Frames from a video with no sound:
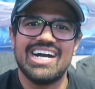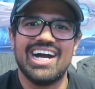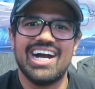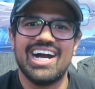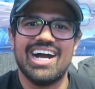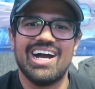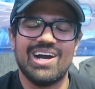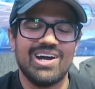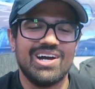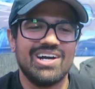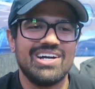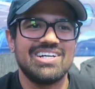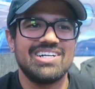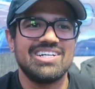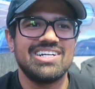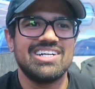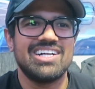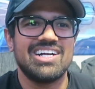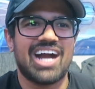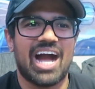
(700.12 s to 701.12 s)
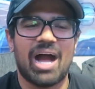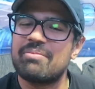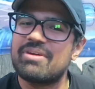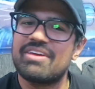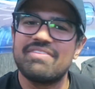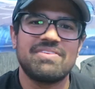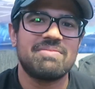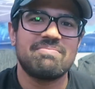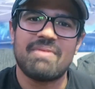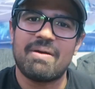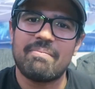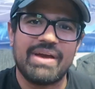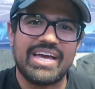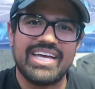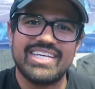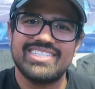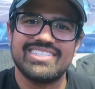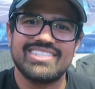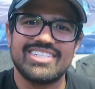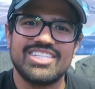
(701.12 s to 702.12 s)
I'm giving it my
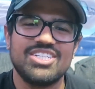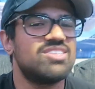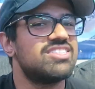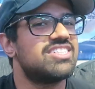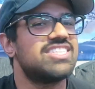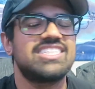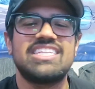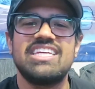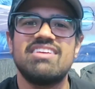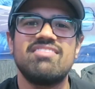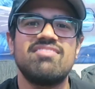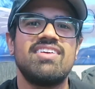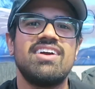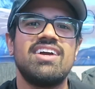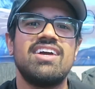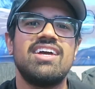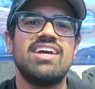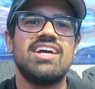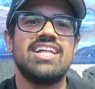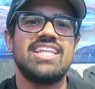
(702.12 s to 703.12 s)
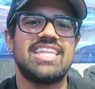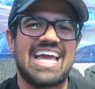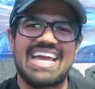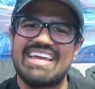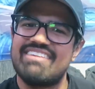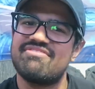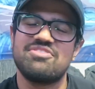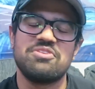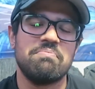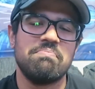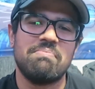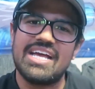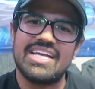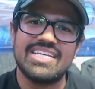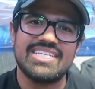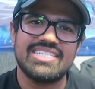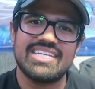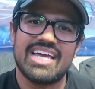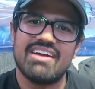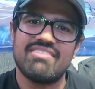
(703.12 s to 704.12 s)
best. You know, just give life your
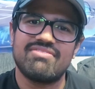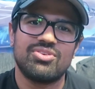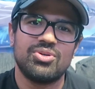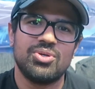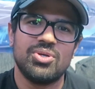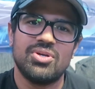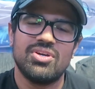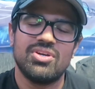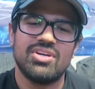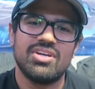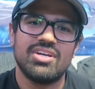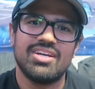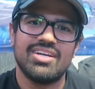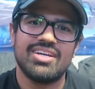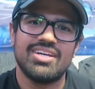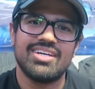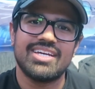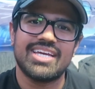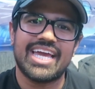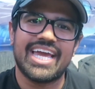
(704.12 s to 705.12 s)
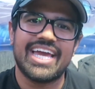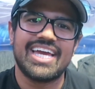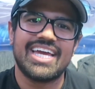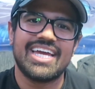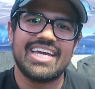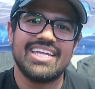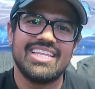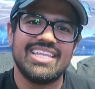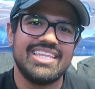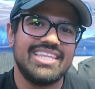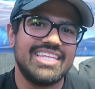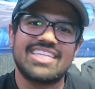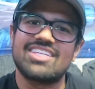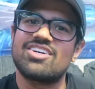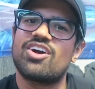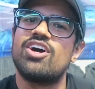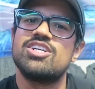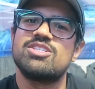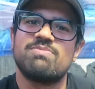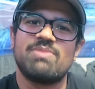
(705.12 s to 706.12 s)
best effort and let
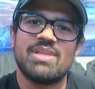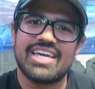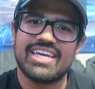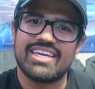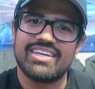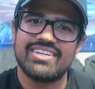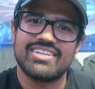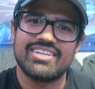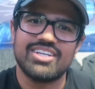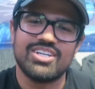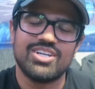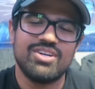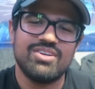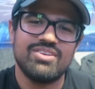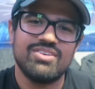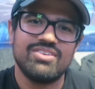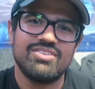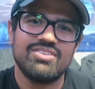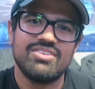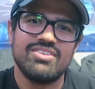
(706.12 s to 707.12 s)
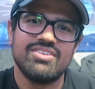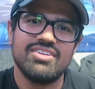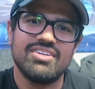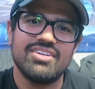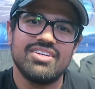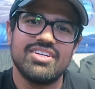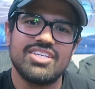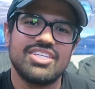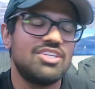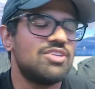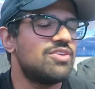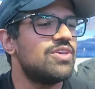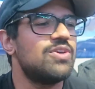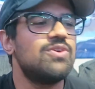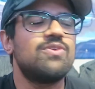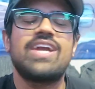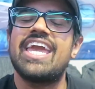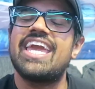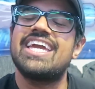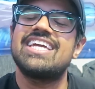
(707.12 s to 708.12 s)
the cards play, you know.
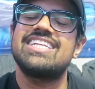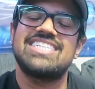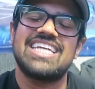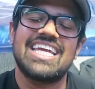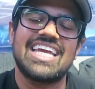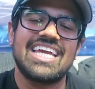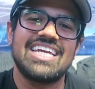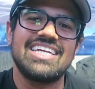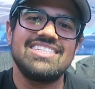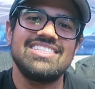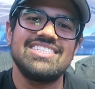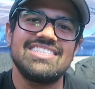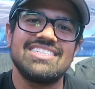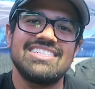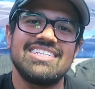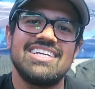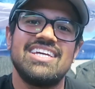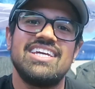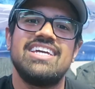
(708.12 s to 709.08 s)
You can't change